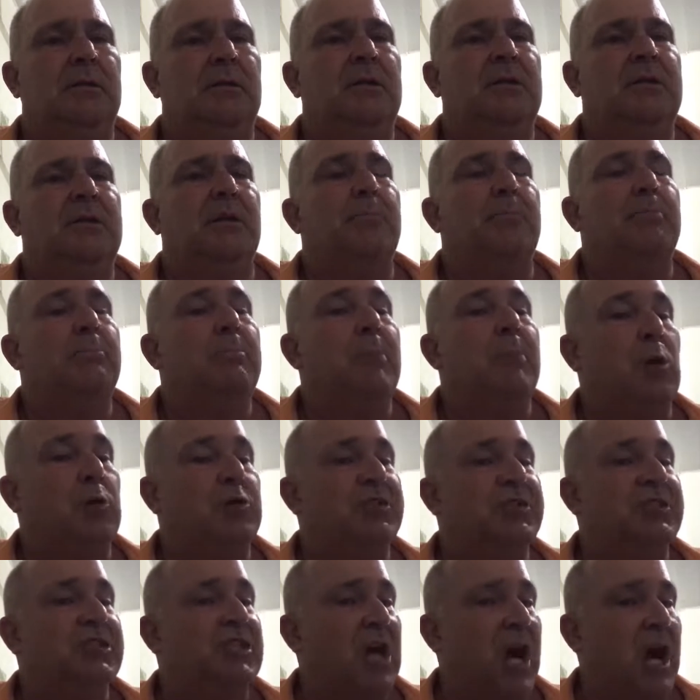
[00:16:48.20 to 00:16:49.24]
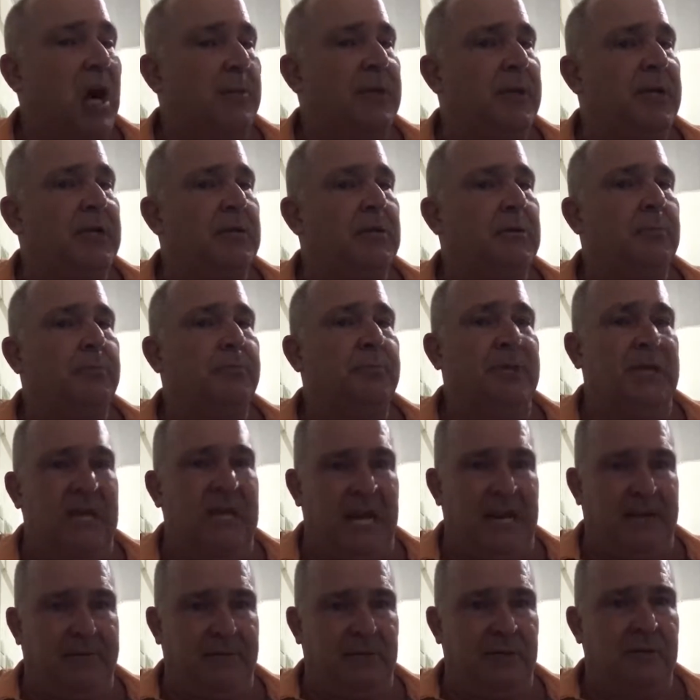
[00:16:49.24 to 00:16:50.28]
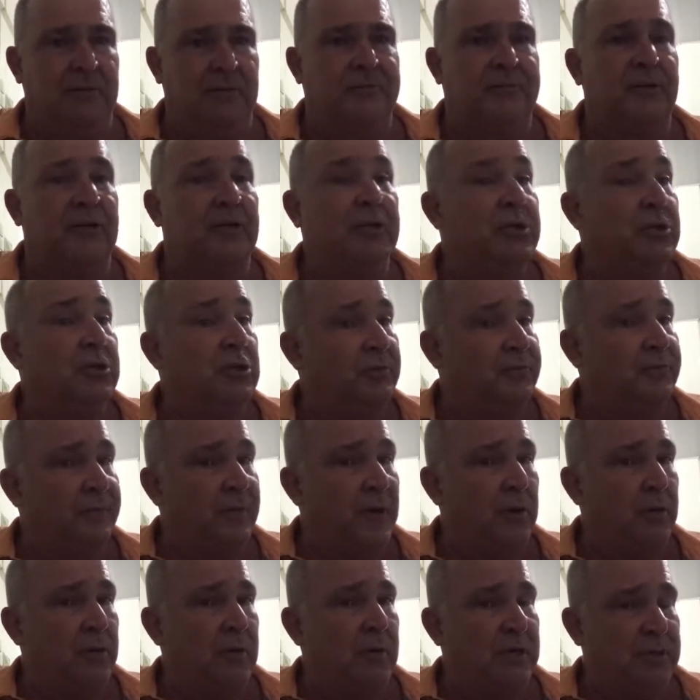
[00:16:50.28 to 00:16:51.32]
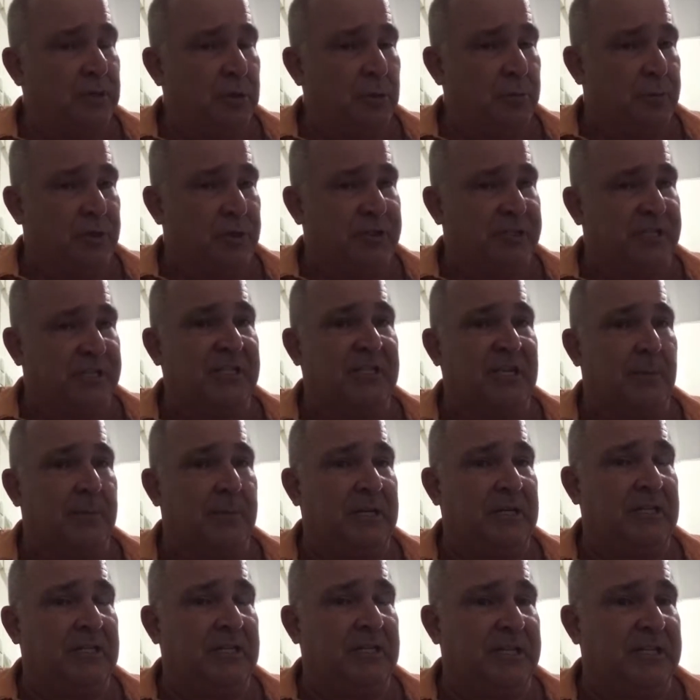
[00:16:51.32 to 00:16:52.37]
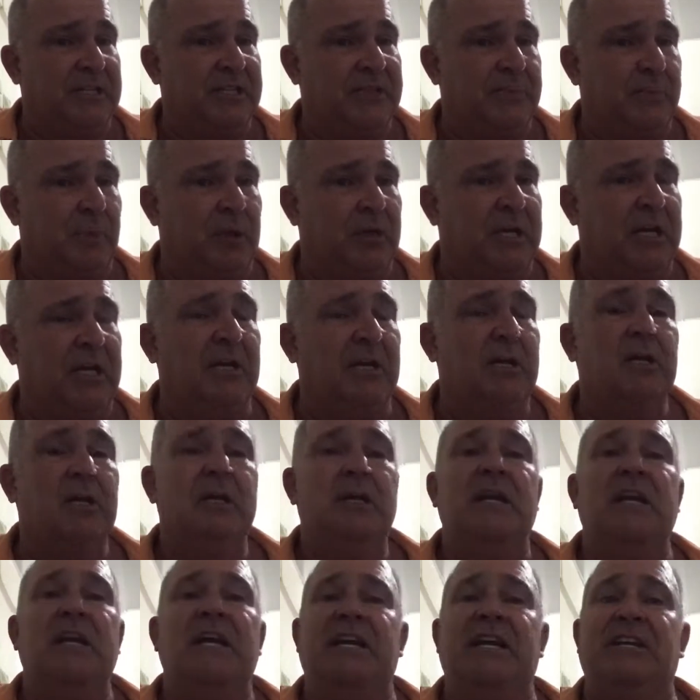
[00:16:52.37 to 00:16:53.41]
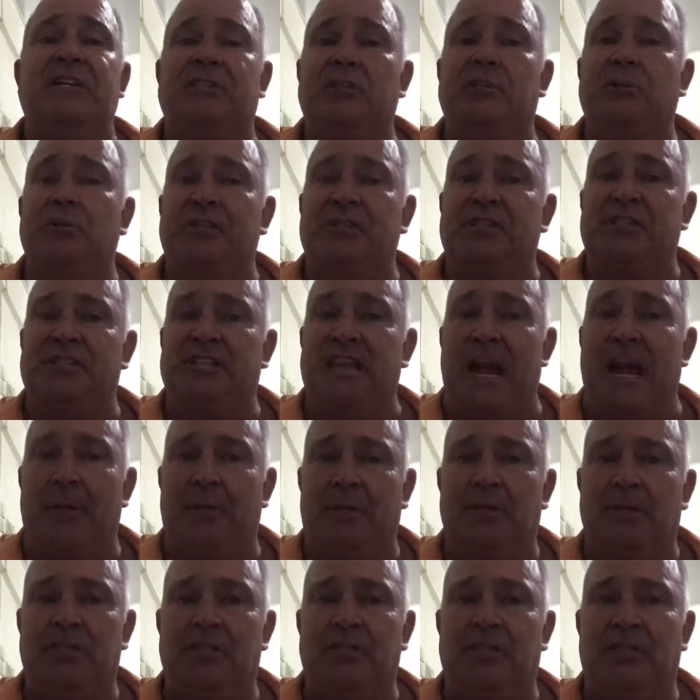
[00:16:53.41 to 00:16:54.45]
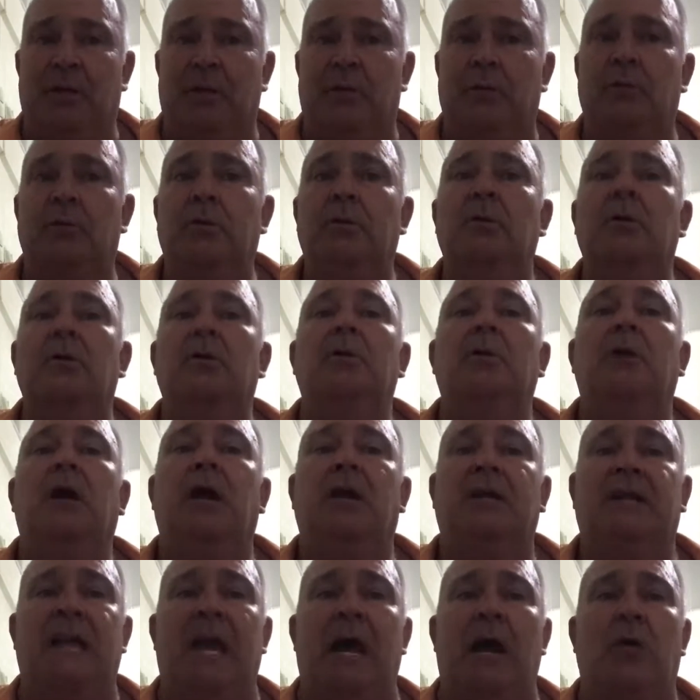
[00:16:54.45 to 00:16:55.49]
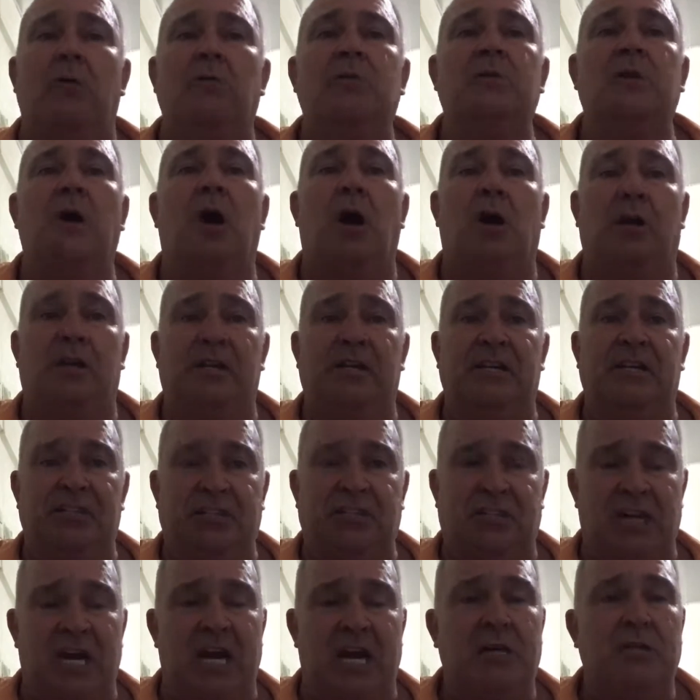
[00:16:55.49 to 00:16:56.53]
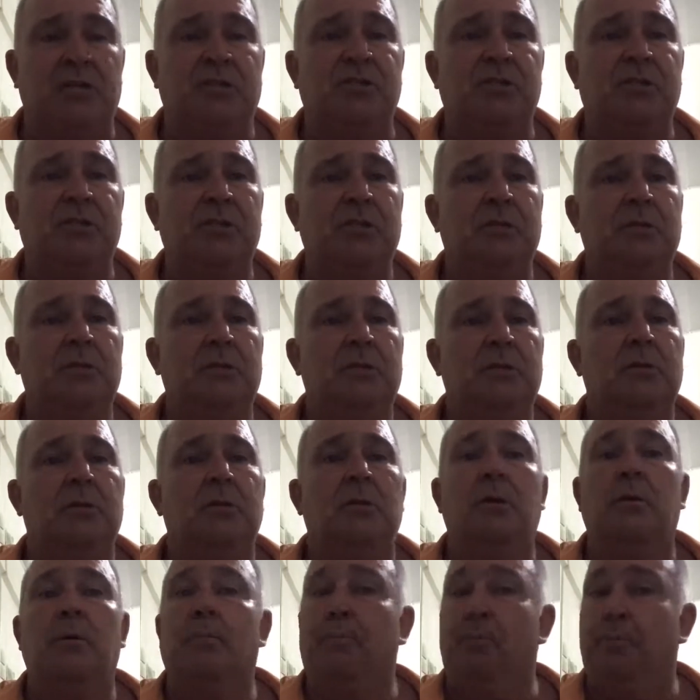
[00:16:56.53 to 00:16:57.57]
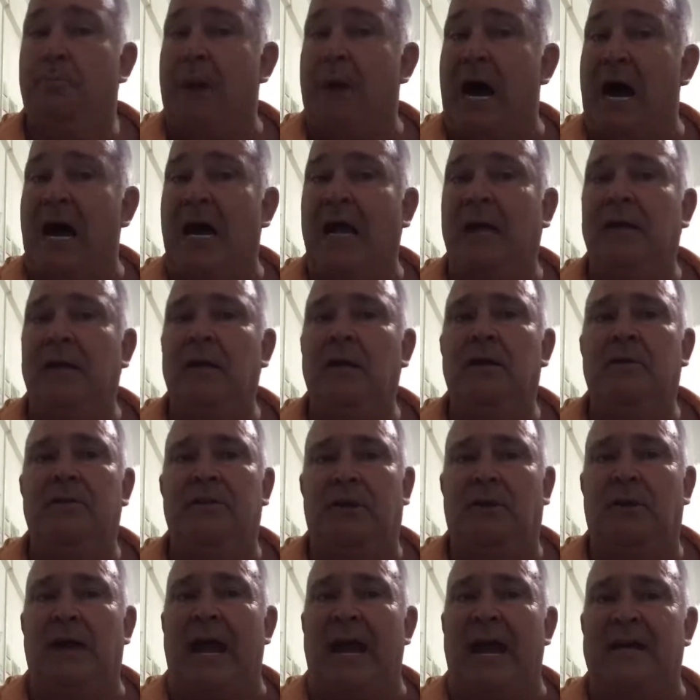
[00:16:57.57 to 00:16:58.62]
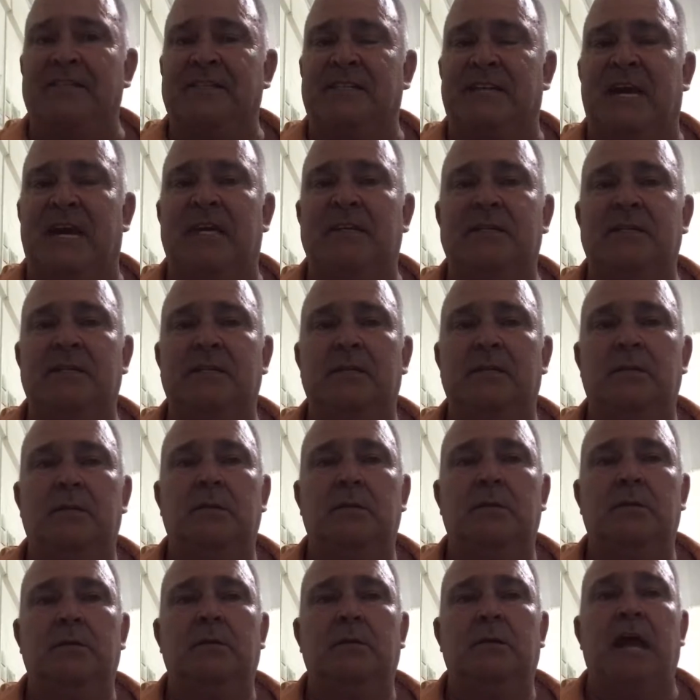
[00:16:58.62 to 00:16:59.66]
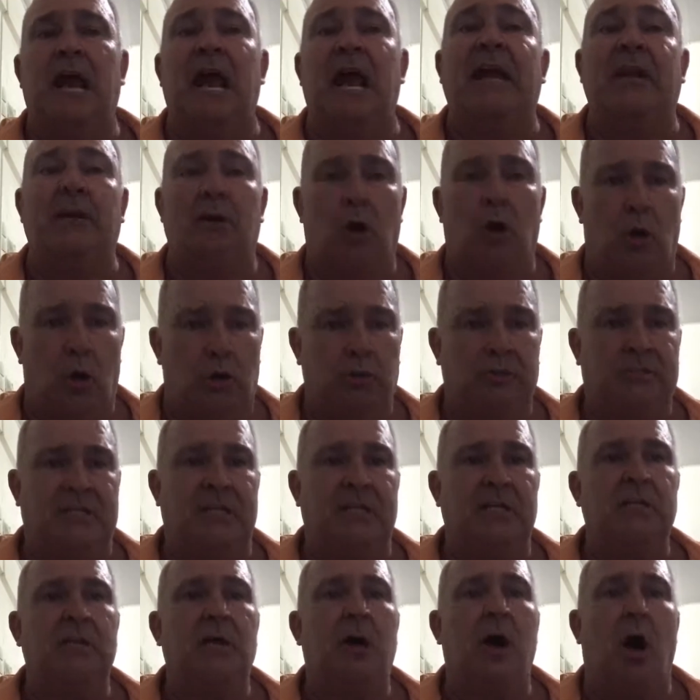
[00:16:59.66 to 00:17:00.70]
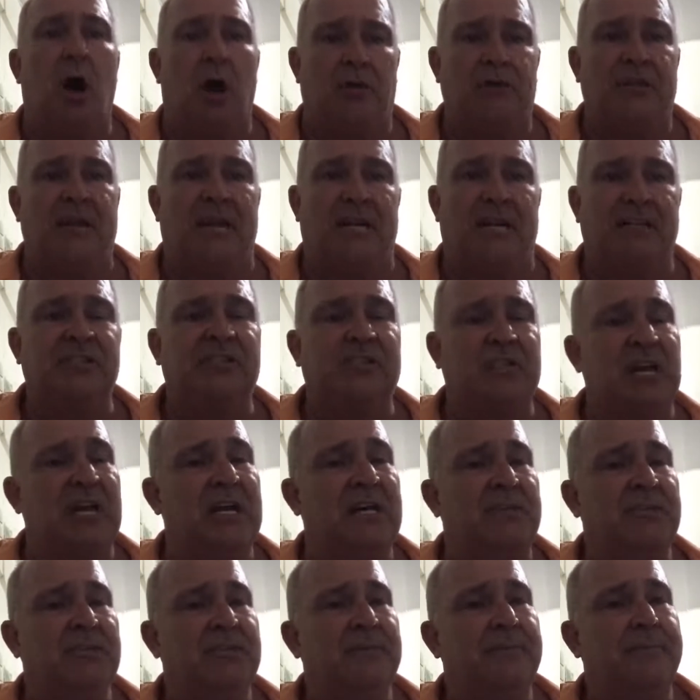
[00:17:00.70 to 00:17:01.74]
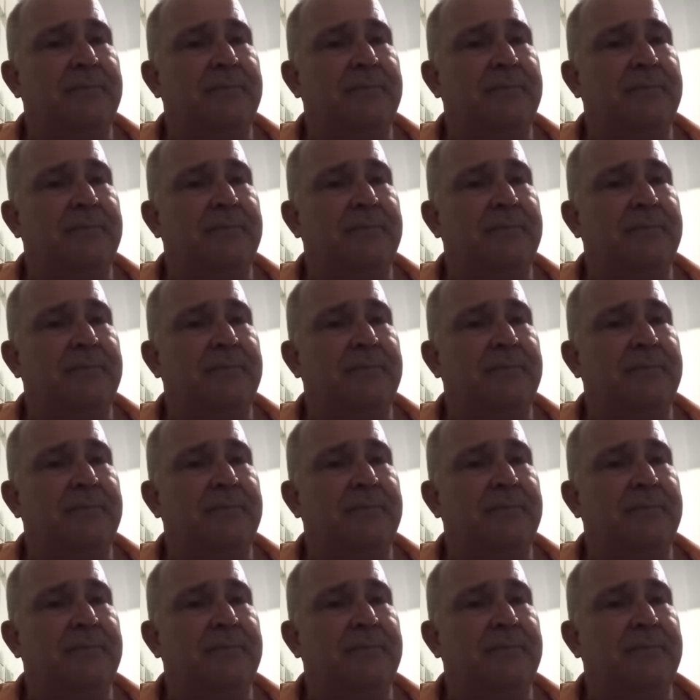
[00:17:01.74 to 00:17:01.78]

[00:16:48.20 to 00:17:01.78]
The most common behavior for a new person coming into this market is to establish their account on an exchange, buy their asset, and hold it on that exchange.